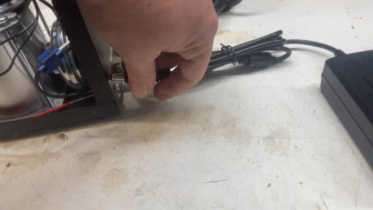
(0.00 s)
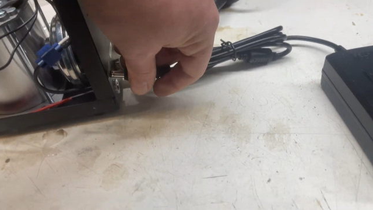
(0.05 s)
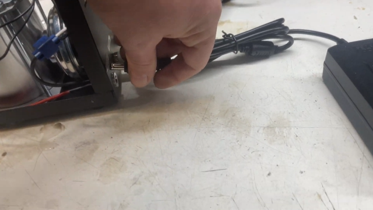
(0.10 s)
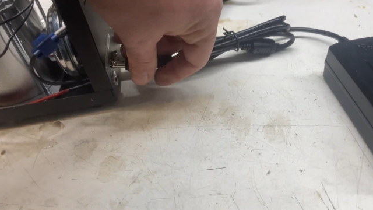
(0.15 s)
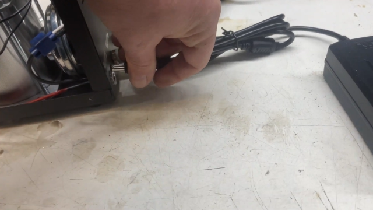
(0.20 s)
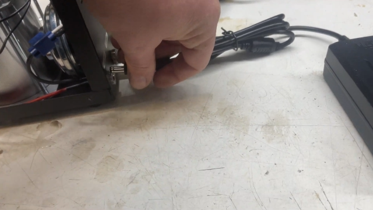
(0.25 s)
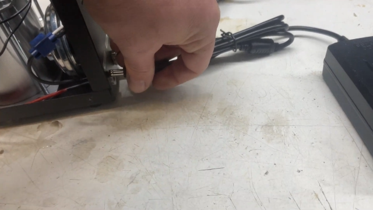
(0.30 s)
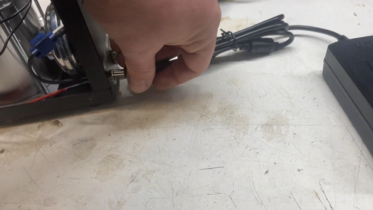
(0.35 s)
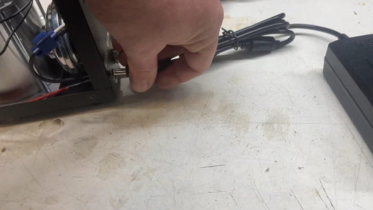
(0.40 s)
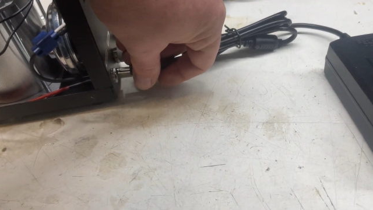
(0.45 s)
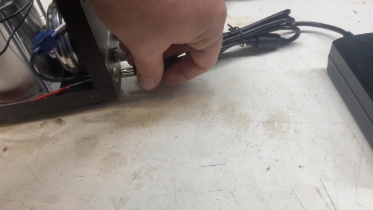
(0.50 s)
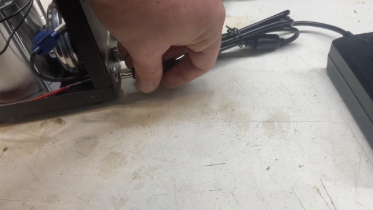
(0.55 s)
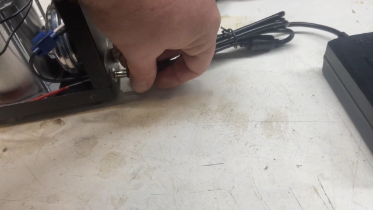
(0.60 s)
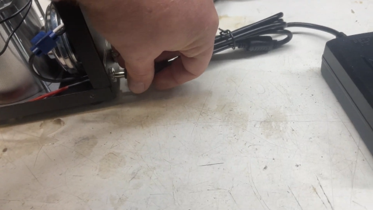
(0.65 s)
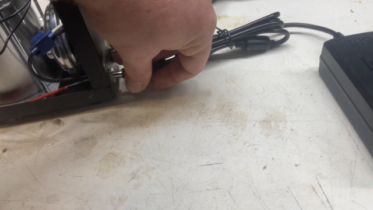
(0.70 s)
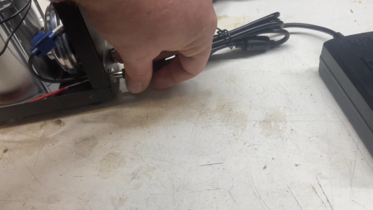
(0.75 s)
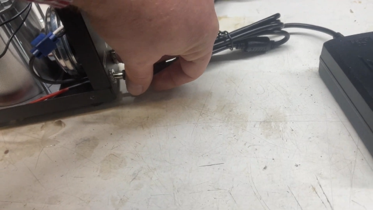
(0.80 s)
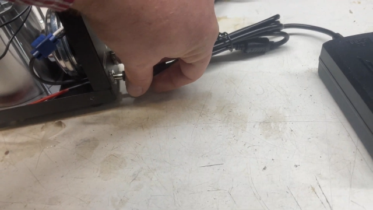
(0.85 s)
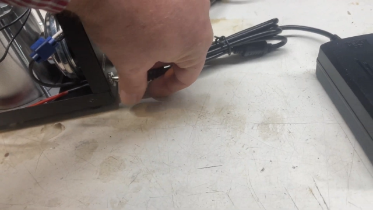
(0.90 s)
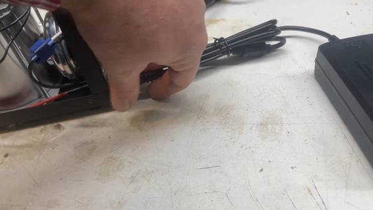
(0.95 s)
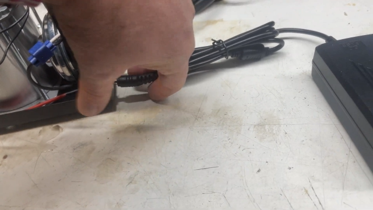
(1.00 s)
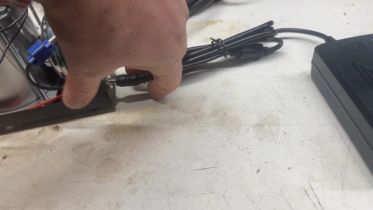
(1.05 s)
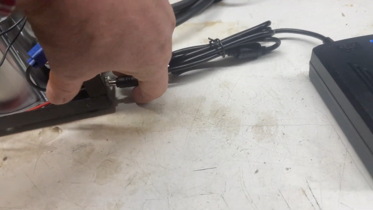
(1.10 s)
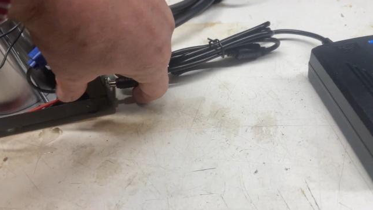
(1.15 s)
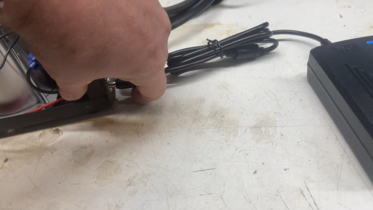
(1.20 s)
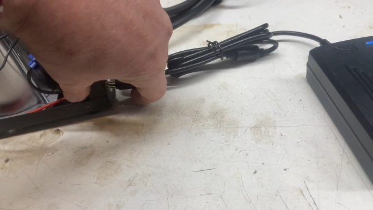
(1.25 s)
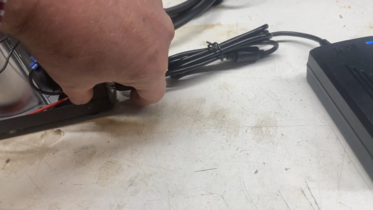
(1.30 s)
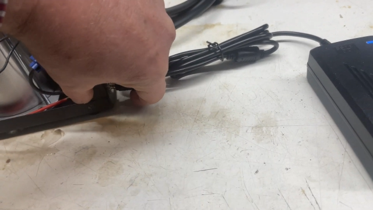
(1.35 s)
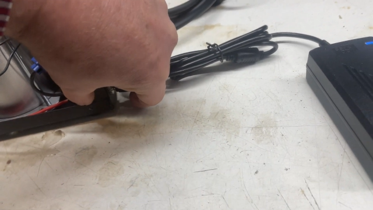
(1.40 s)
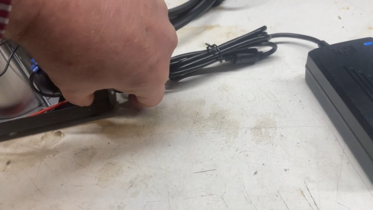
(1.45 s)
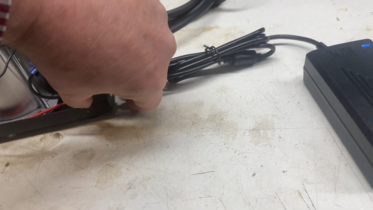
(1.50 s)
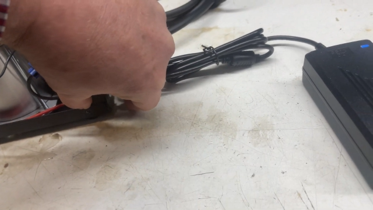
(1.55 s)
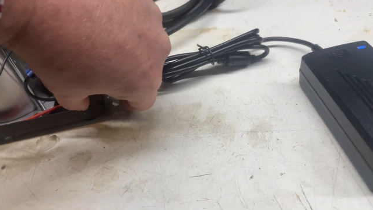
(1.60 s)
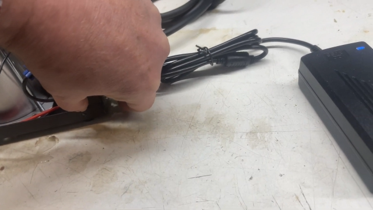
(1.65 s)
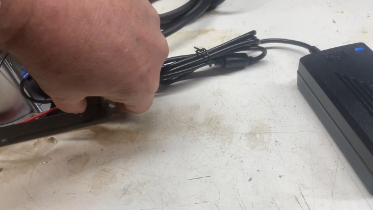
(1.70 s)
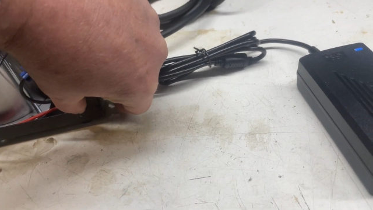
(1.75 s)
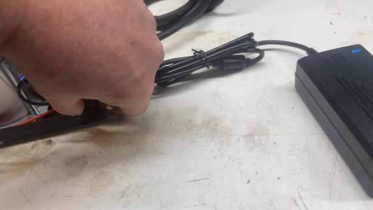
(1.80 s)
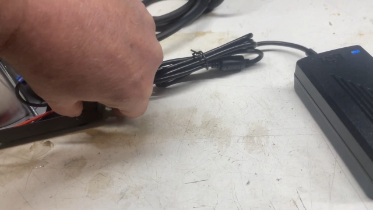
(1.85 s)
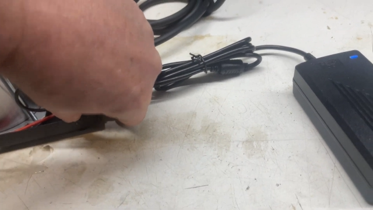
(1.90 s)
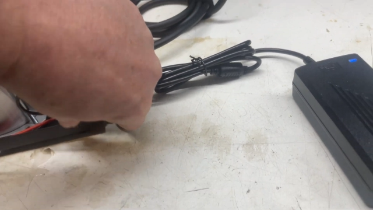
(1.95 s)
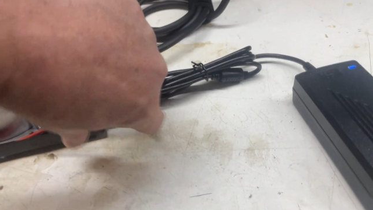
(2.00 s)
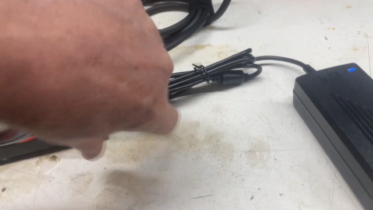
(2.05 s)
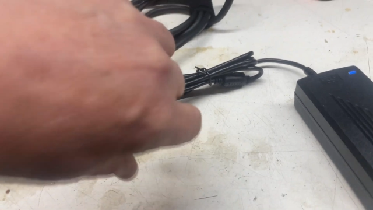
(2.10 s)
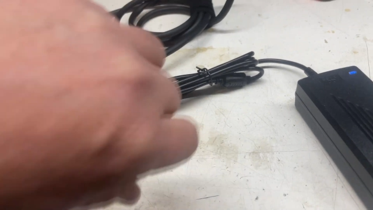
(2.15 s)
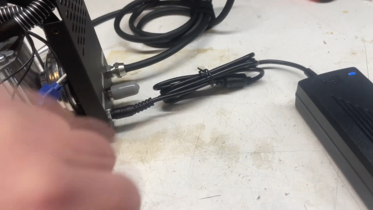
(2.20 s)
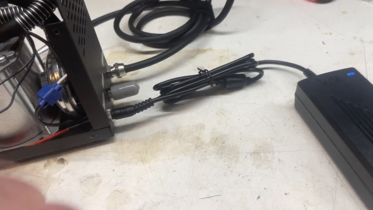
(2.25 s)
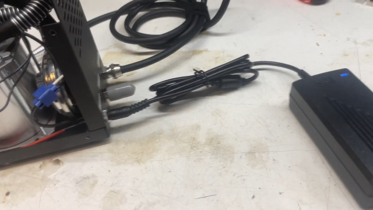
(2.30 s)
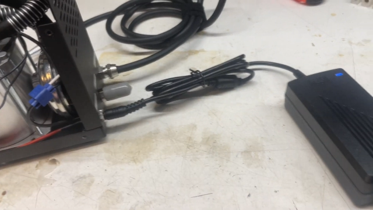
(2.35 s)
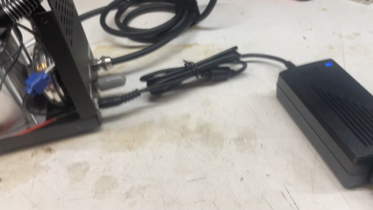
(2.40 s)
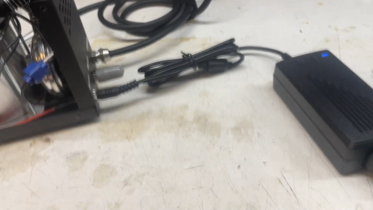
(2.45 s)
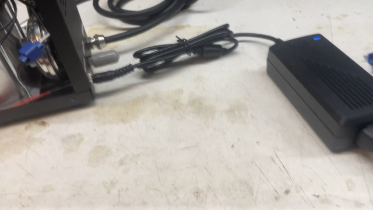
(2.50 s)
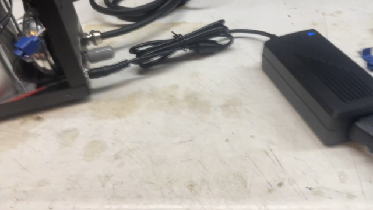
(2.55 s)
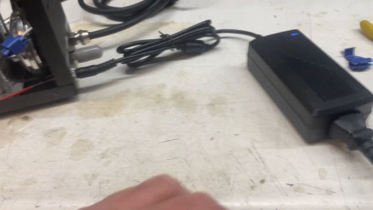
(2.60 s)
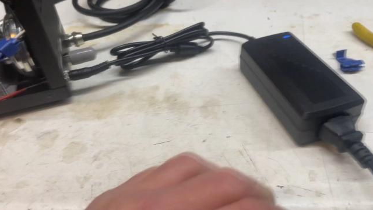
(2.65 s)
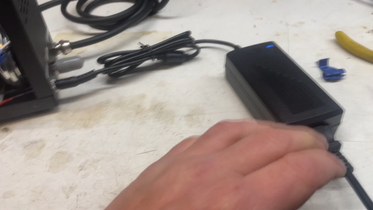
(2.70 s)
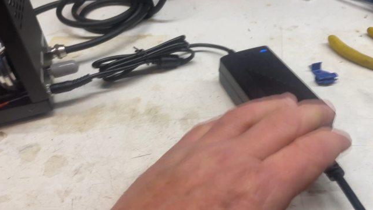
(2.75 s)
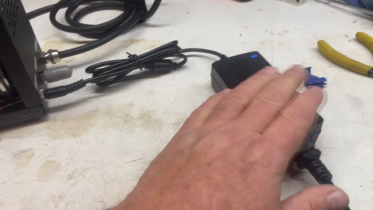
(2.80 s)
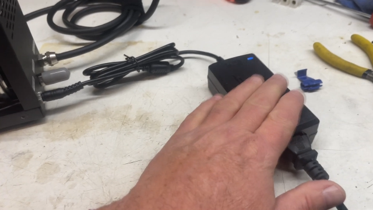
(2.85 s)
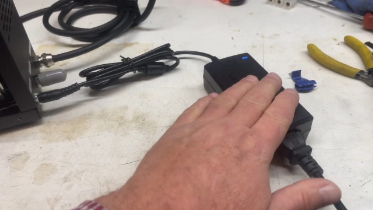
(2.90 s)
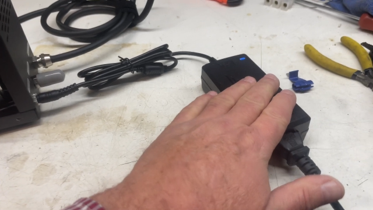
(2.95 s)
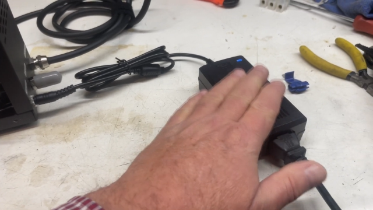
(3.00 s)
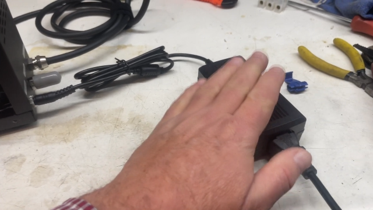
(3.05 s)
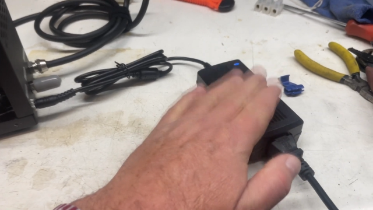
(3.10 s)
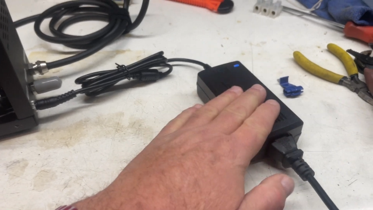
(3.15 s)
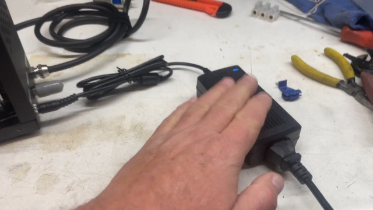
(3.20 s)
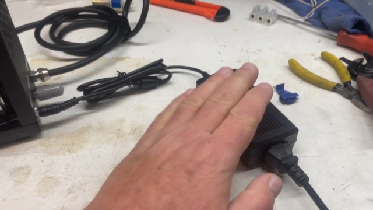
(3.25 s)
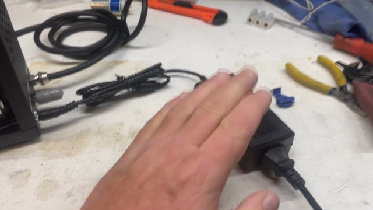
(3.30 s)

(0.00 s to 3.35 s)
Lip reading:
No face is visible, so there are no lips to read.